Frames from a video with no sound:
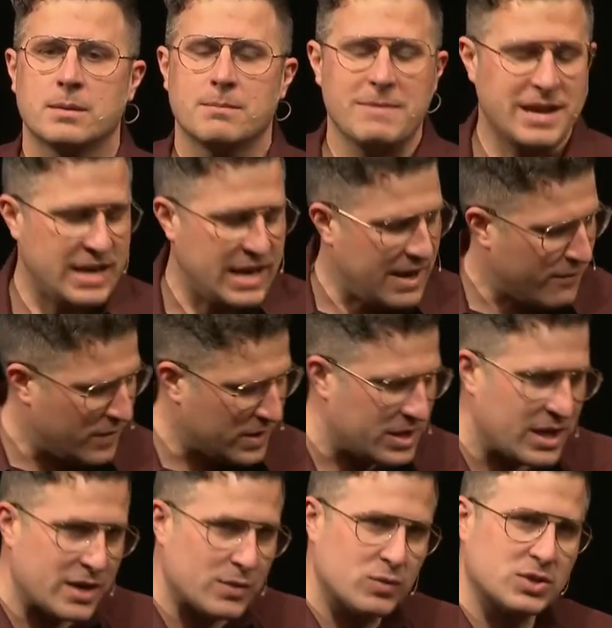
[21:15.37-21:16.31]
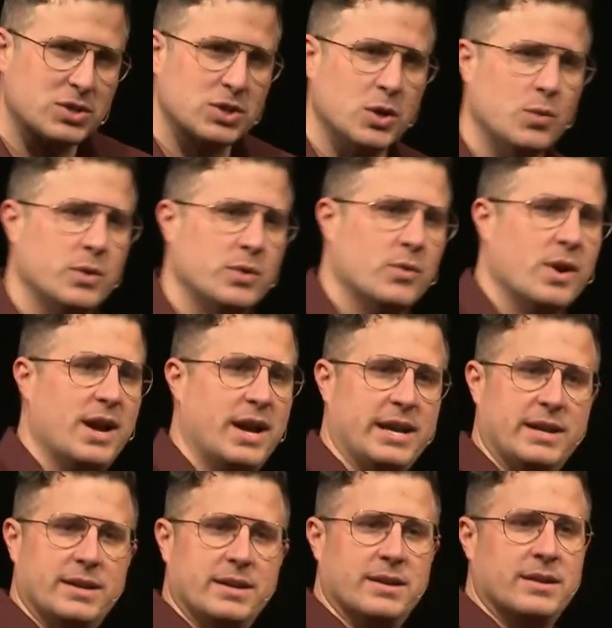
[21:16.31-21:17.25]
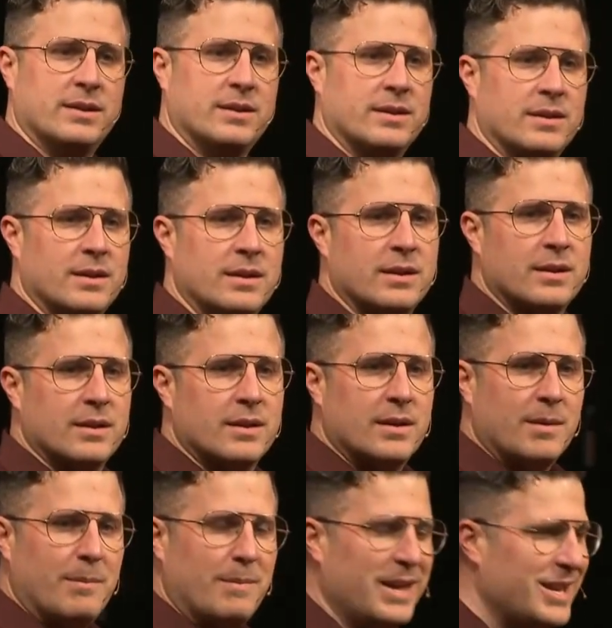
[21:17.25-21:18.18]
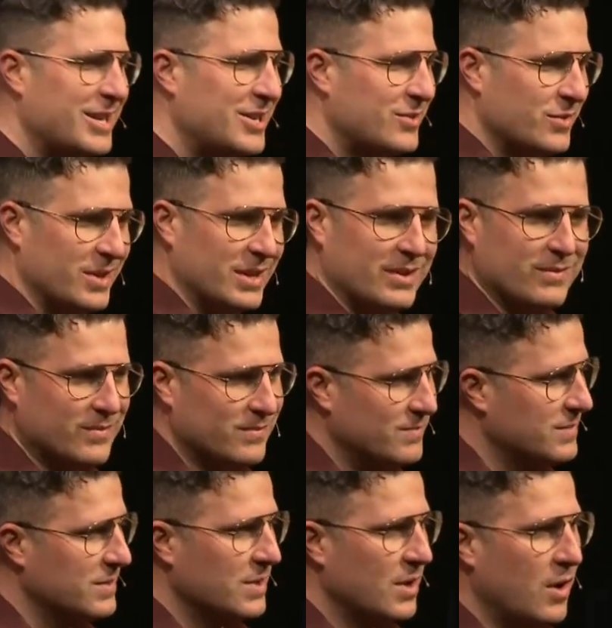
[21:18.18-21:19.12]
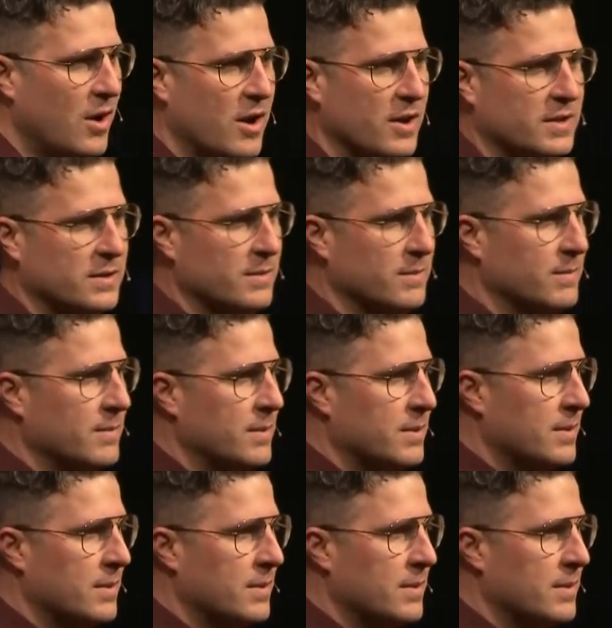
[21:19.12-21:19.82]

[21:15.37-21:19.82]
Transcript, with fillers: Man, everything was going right. Ministry was awesome.